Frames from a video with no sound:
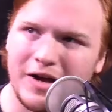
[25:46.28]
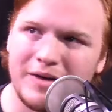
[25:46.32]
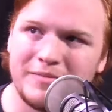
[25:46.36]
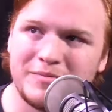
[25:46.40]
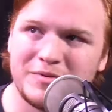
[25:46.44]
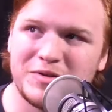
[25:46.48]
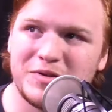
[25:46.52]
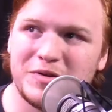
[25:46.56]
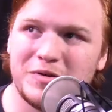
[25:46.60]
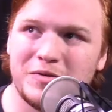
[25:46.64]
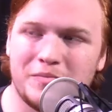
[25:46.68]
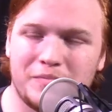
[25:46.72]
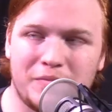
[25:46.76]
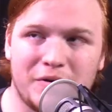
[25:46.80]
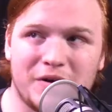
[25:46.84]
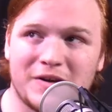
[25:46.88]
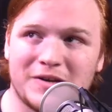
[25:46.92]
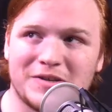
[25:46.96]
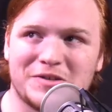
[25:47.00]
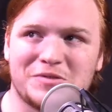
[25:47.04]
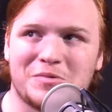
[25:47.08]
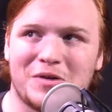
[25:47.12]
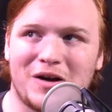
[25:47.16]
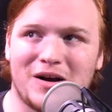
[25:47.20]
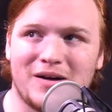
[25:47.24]
absolute
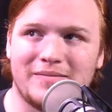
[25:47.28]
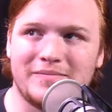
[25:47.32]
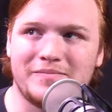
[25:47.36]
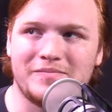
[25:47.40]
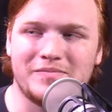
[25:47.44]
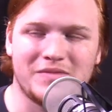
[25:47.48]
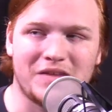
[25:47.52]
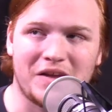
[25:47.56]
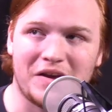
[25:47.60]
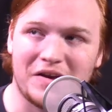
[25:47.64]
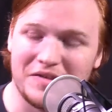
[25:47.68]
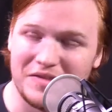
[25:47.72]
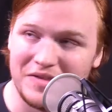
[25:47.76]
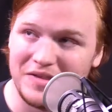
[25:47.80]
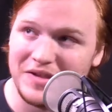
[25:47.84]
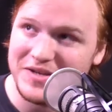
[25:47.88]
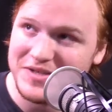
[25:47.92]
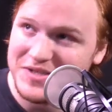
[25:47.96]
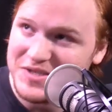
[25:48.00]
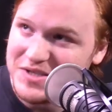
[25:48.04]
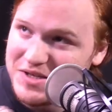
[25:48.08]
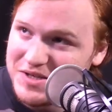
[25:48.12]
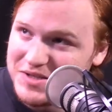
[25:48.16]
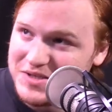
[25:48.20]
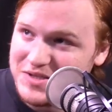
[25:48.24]
biggest problem, and
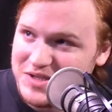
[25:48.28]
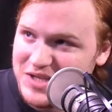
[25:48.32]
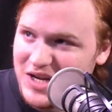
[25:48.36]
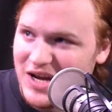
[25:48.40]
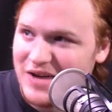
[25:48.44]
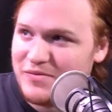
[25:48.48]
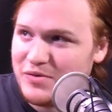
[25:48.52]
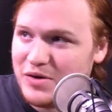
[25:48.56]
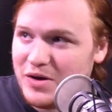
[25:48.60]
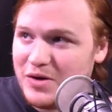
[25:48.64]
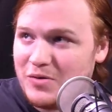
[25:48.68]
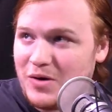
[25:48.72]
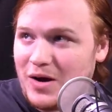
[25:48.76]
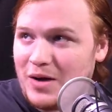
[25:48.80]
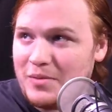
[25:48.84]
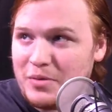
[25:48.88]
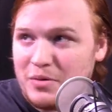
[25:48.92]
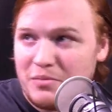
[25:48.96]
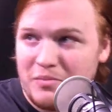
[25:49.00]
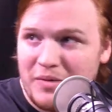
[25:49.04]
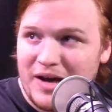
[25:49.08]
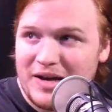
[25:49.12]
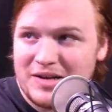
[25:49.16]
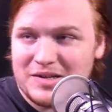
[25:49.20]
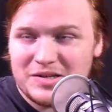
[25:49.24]
this is definitely wrapping
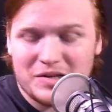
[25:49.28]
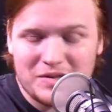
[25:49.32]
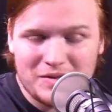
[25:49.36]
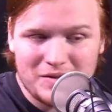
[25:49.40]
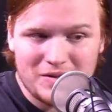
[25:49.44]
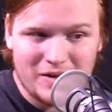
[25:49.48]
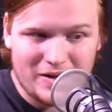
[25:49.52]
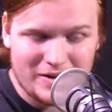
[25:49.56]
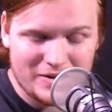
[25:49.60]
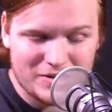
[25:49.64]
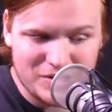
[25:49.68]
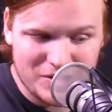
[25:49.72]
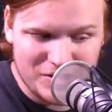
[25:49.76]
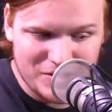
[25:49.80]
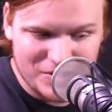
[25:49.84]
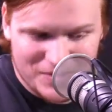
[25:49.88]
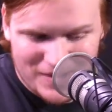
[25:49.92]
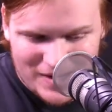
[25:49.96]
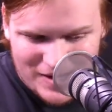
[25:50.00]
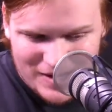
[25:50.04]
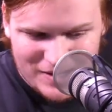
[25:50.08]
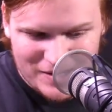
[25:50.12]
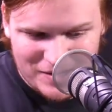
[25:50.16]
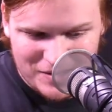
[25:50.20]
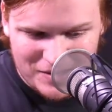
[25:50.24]
back to the Legend
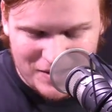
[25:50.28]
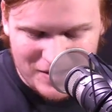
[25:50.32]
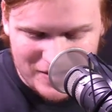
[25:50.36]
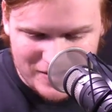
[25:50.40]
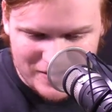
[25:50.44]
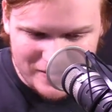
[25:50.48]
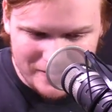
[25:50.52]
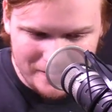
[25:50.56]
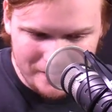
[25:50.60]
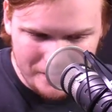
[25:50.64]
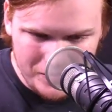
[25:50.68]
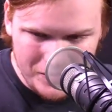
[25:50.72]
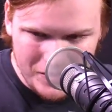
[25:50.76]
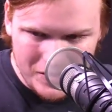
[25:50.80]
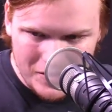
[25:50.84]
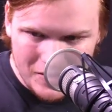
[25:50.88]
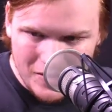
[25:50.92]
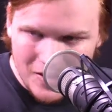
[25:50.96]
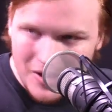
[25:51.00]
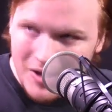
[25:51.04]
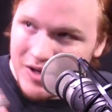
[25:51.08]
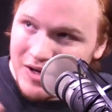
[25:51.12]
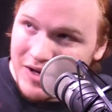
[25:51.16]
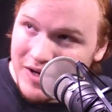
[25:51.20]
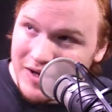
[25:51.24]
Dragon thing,
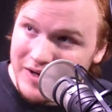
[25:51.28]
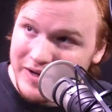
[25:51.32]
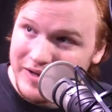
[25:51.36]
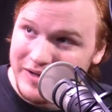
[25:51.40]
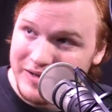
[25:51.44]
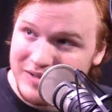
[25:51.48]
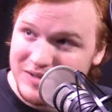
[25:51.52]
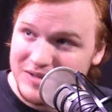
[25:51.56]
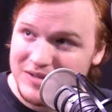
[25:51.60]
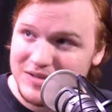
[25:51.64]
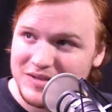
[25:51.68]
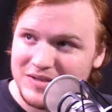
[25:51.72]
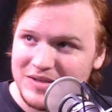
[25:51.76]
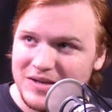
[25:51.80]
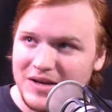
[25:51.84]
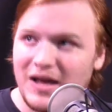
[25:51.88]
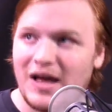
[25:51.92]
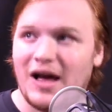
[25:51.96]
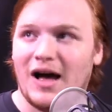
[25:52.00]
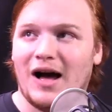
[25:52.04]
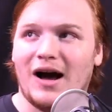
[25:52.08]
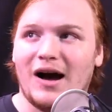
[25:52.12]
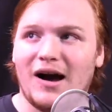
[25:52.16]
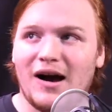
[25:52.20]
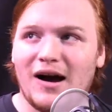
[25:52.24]
is
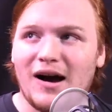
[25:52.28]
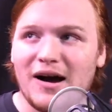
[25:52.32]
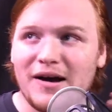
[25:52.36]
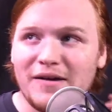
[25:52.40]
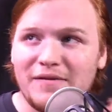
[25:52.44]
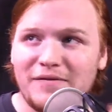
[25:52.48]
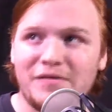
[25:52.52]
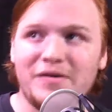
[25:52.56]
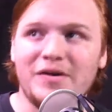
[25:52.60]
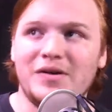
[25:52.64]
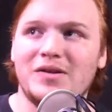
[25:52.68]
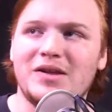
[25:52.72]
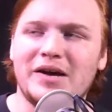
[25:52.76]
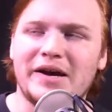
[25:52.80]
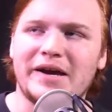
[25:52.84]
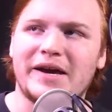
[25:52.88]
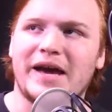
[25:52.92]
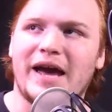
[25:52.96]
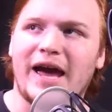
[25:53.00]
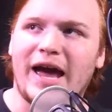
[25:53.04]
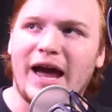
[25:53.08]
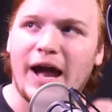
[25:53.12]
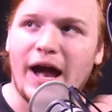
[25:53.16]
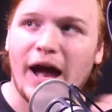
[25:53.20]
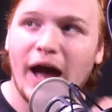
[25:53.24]
I feel like
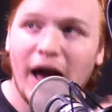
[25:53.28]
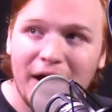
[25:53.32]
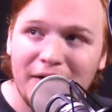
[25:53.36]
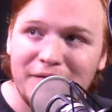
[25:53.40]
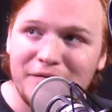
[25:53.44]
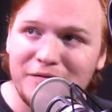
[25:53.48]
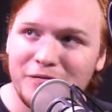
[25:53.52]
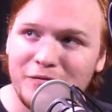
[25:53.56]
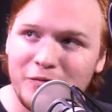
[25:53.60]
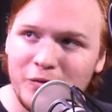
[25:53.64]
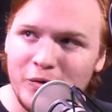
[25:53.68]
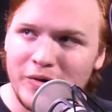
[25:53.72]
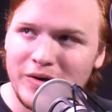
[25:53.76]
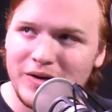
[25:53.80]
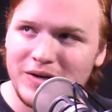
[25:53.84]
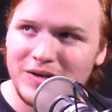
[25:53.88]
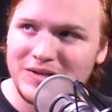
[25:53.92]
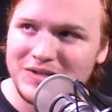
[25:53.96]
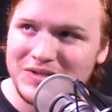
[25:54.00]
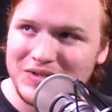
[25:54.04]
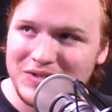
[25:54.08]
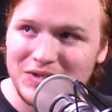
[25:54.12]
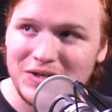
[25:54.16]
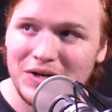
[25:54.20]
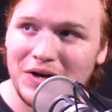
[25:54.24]
every
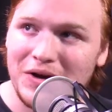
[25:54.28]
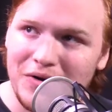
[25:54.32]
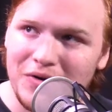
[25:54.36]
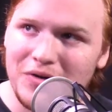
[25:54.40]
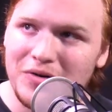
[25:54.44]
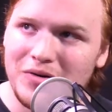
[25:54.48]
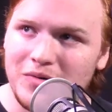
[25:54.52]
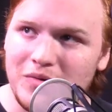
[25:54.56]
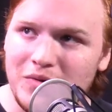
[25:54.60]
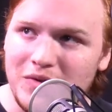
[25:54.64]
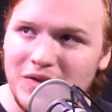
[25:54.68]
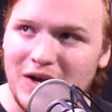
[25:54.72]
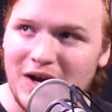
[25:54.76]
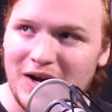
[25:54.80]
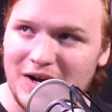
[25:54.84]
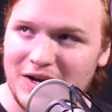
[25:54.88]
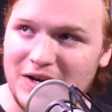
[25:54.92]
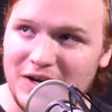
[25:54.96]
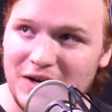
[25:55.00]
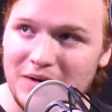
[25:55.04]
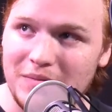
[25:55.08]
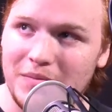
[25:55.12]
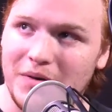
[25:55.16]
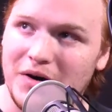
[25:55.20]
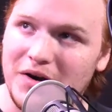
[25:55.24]
single deck
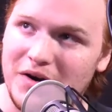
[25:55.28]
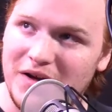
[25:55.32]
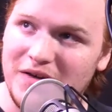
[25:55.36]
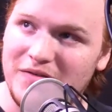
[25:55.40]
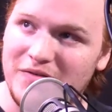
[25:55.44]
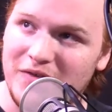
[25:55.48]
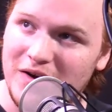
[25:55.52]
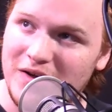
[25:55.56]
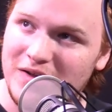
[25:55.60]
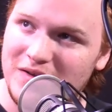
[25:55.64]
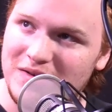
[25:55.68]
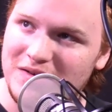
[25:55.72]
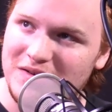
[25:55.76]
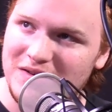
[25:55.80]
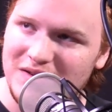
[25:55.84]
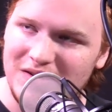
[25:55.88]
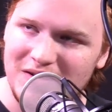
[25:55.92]
in Buddy Fight